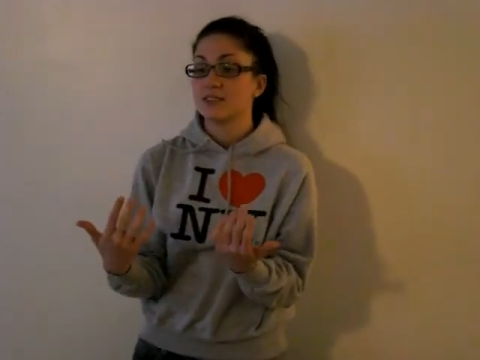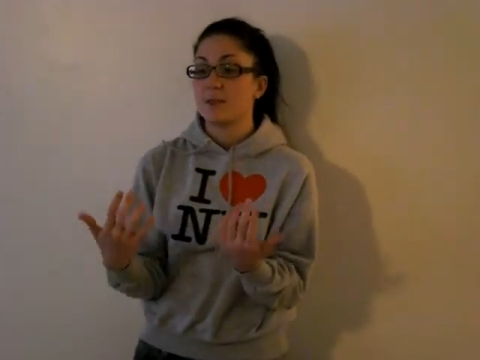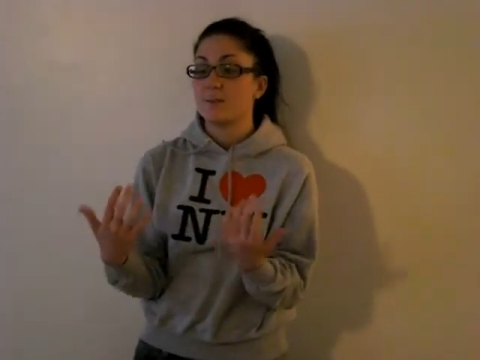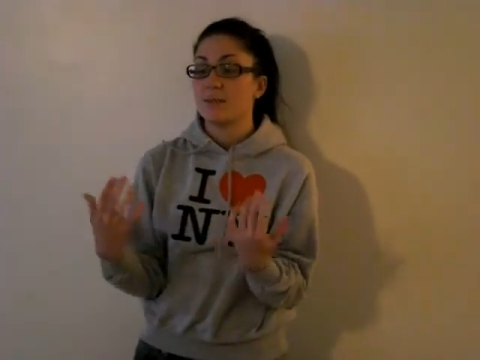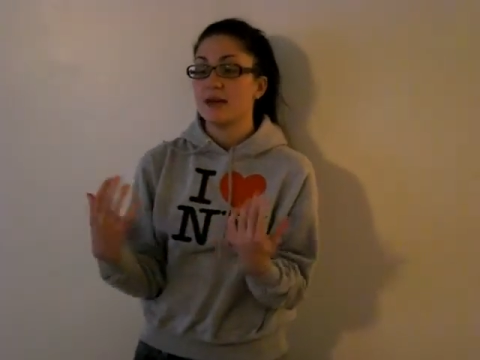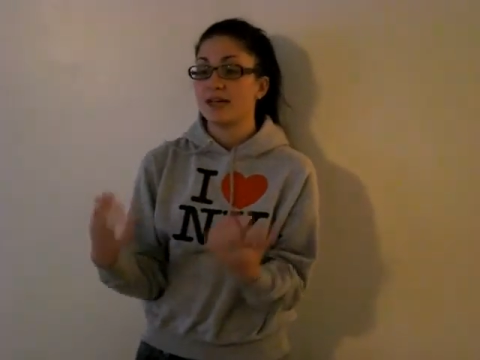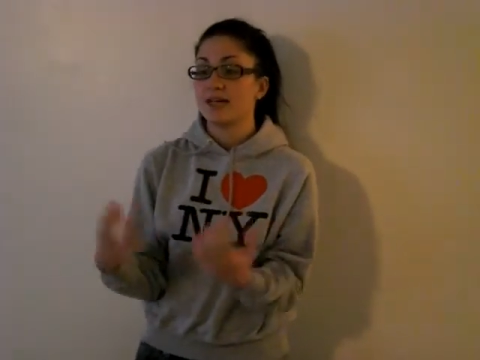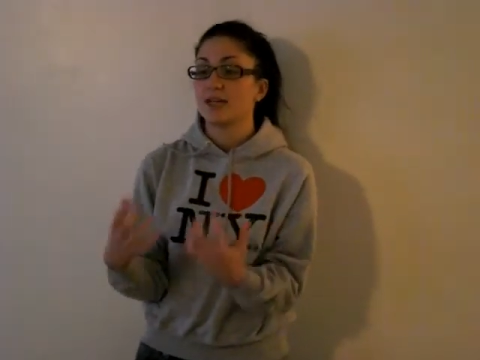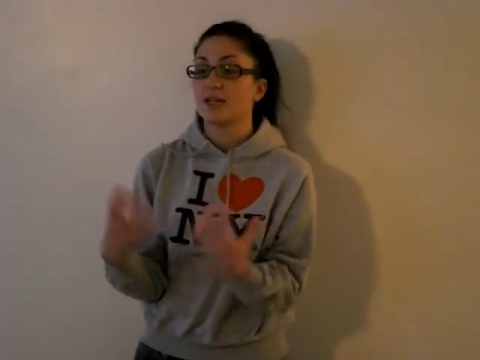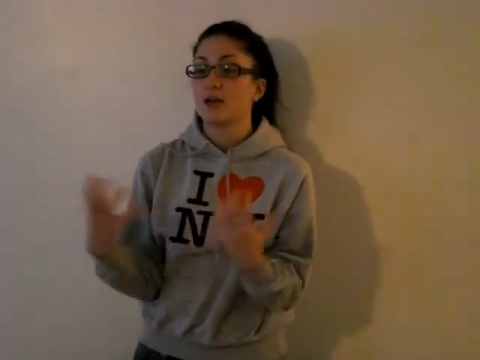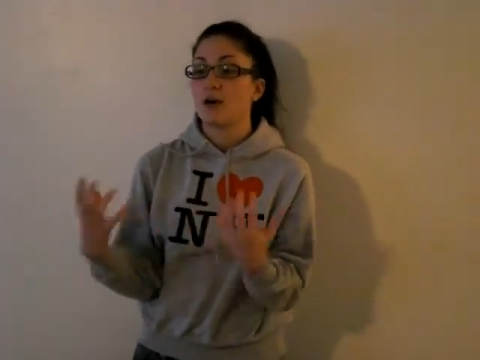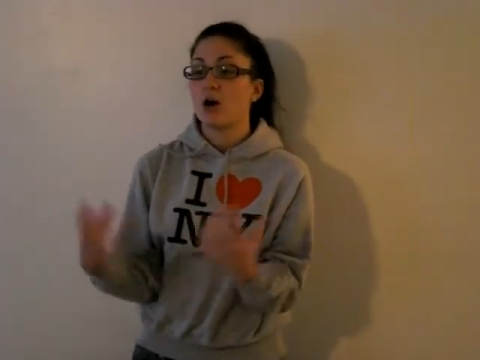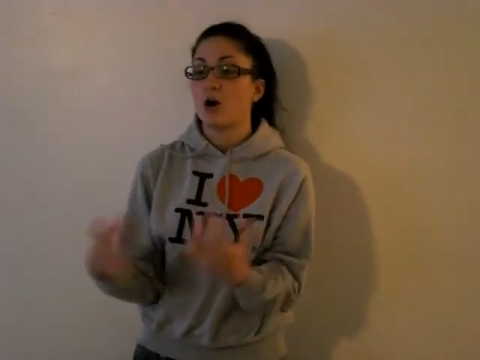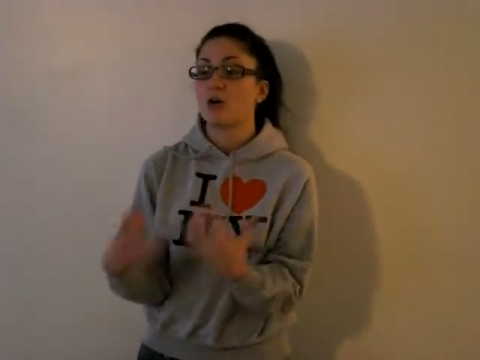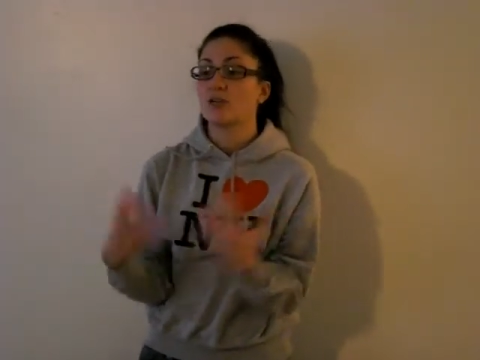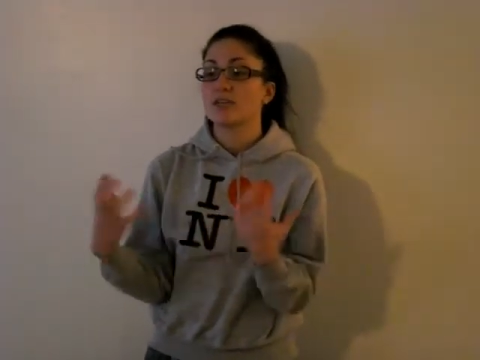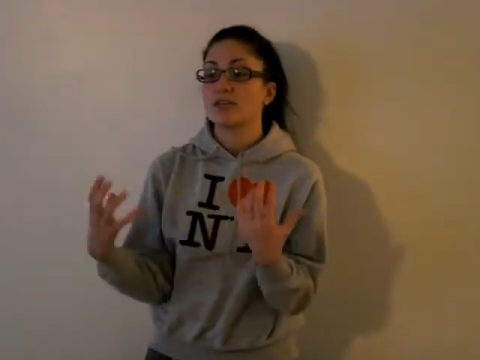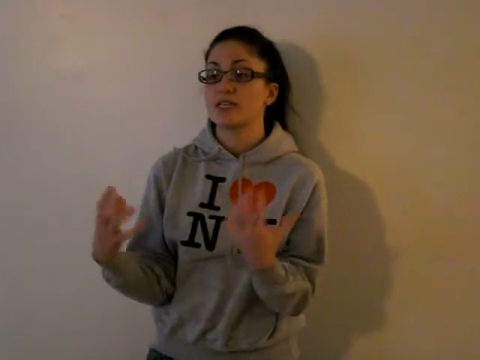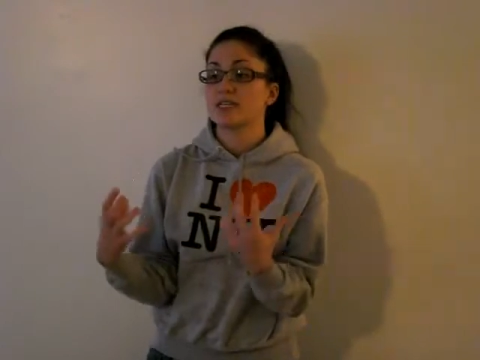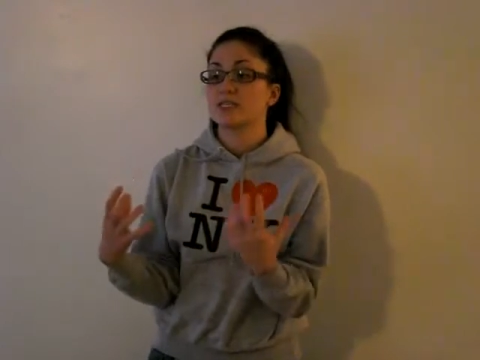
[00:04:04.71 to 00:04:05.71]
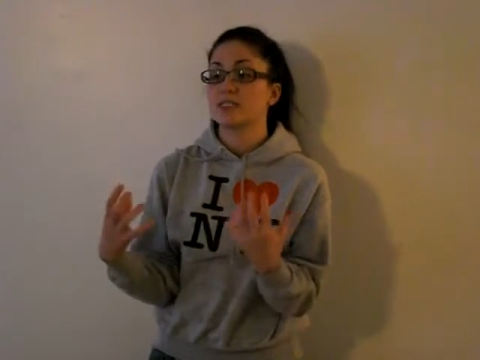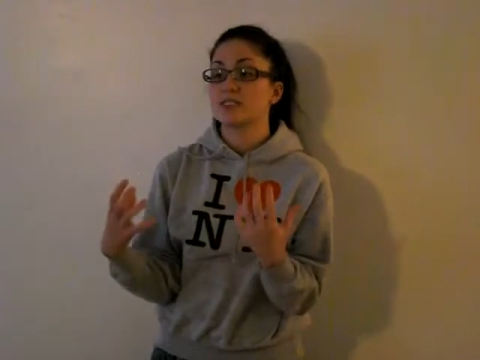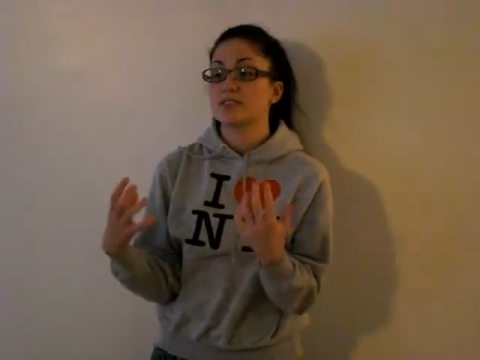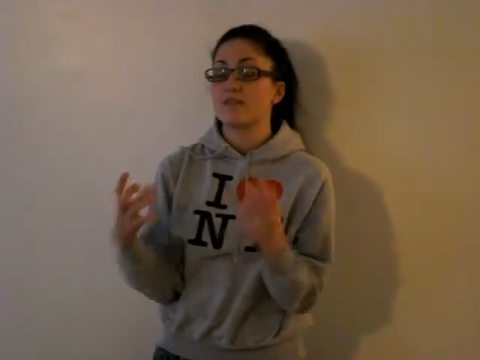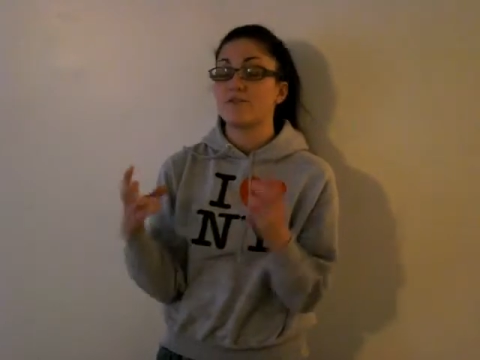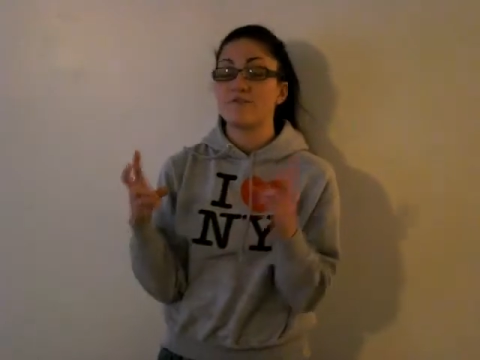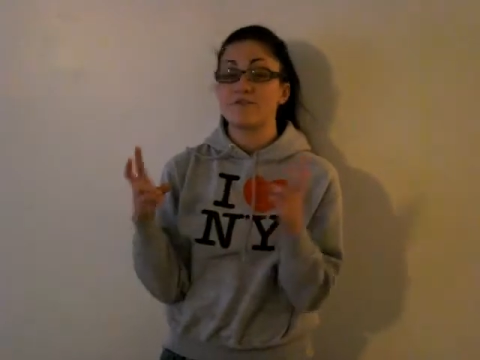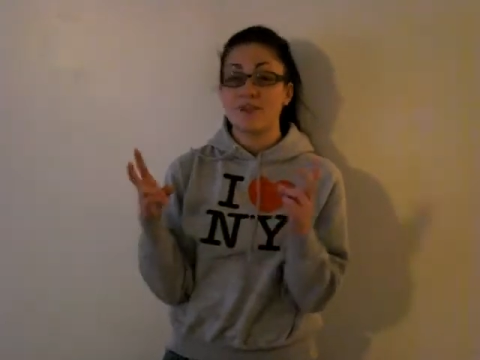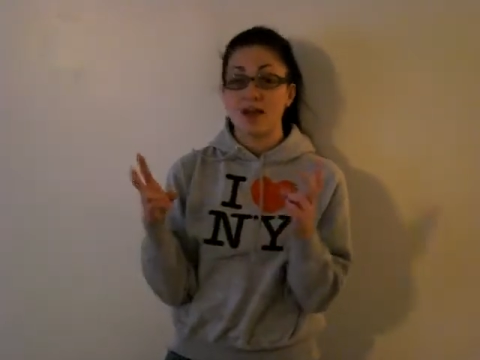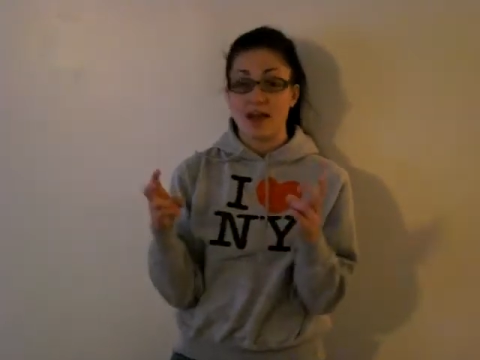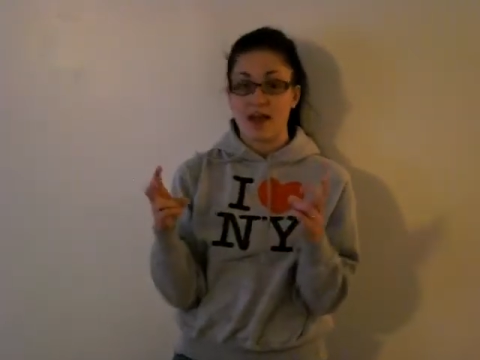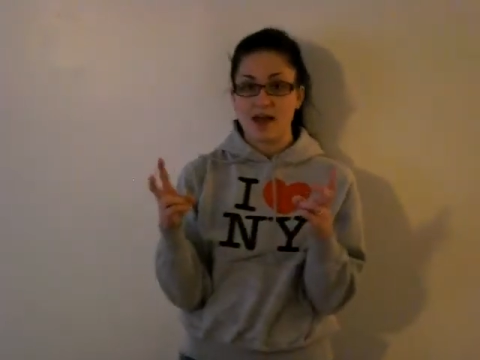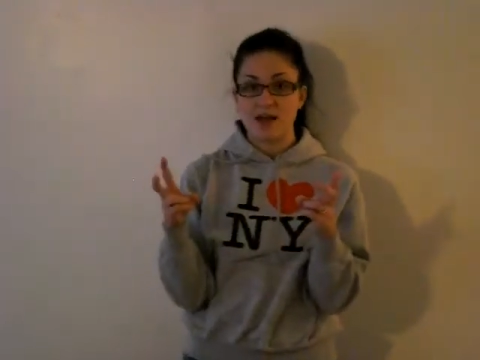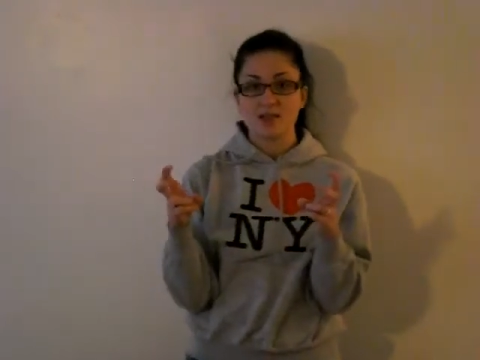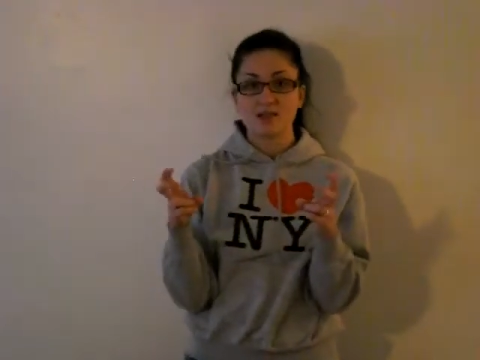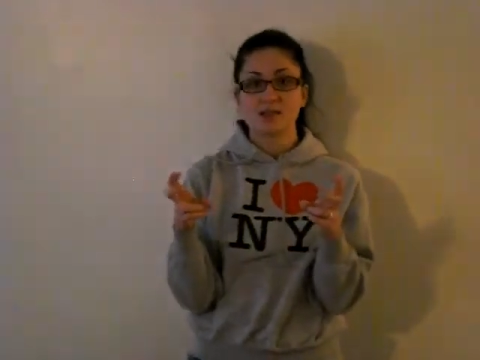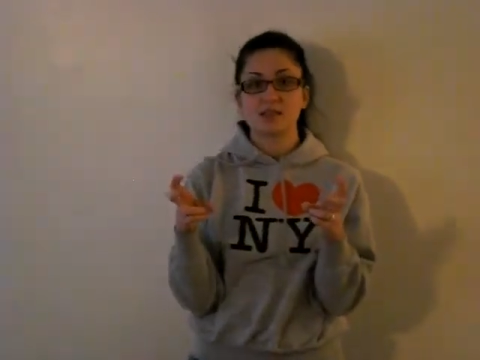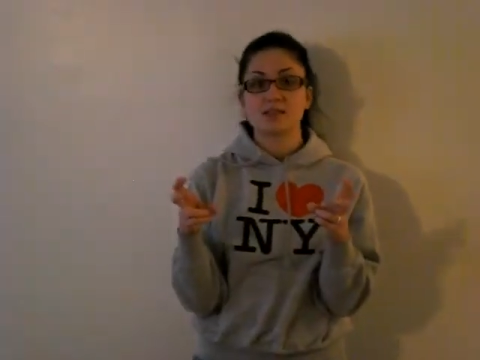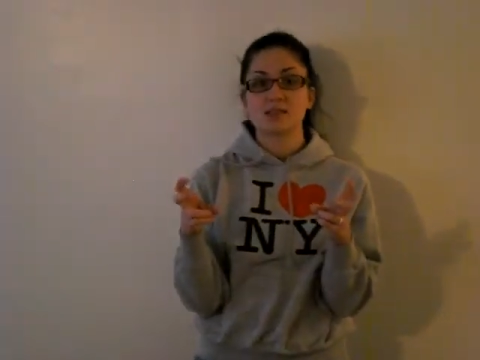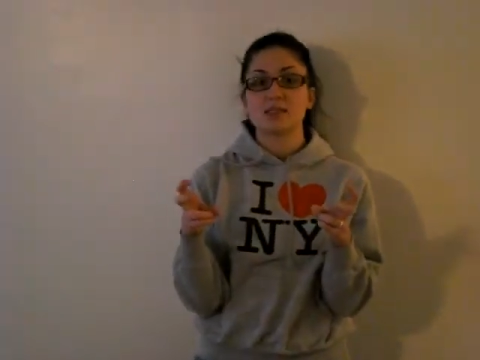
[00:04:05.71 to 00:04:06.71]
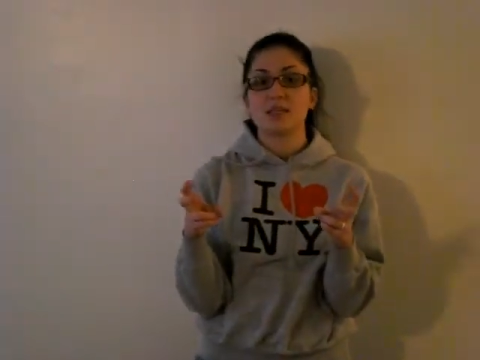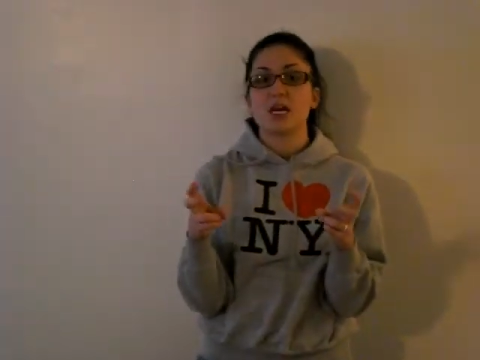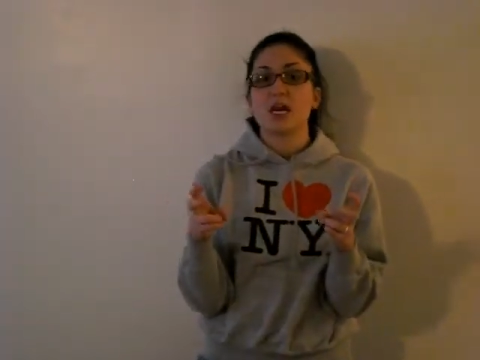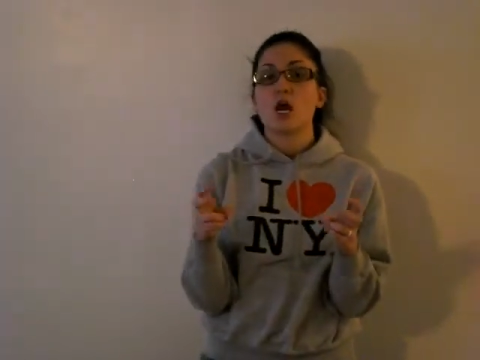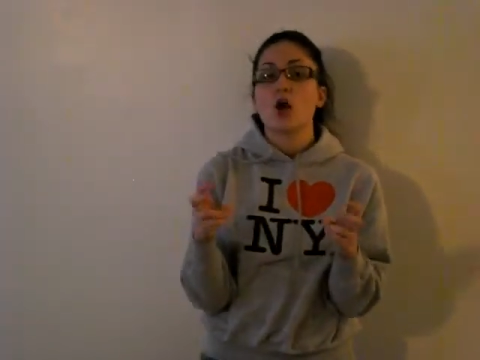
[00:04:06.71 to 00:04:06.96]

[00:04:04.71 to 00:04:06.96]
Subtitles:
making all these fats